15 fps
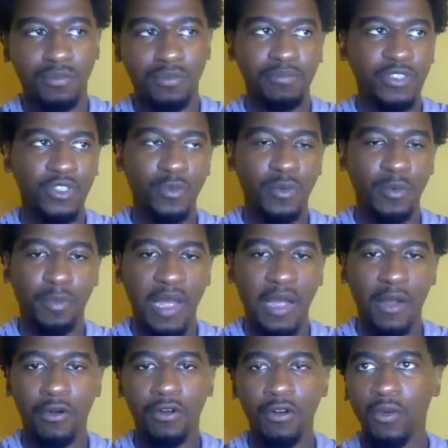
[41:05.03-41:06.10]
super
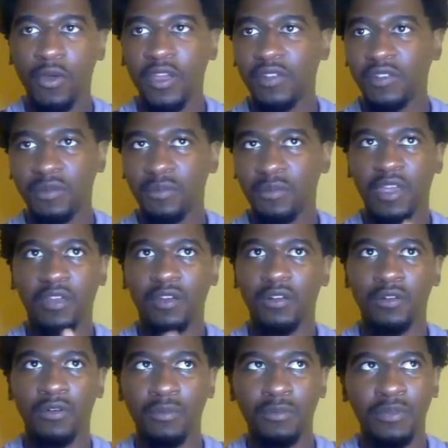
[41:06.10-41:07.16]
powered her way into making her
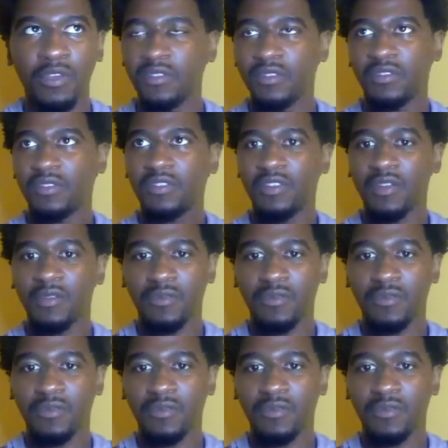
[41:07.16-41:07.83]
own business and stuff.